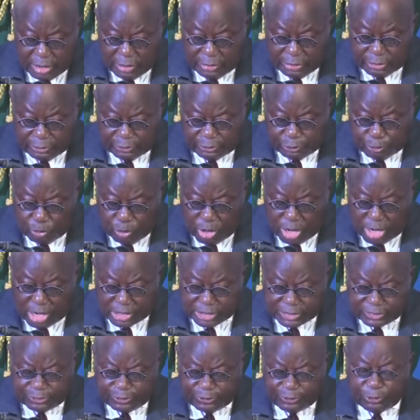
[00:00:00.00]
the
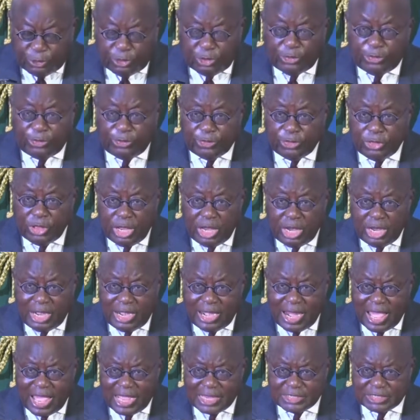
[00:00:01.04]
world's fourth
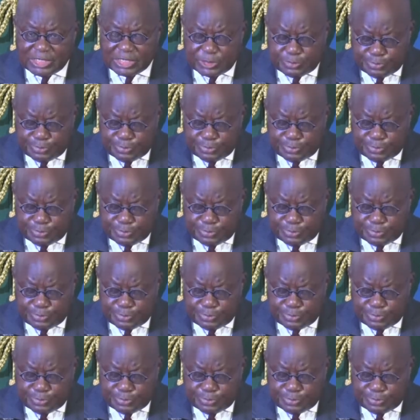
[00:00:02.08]
largest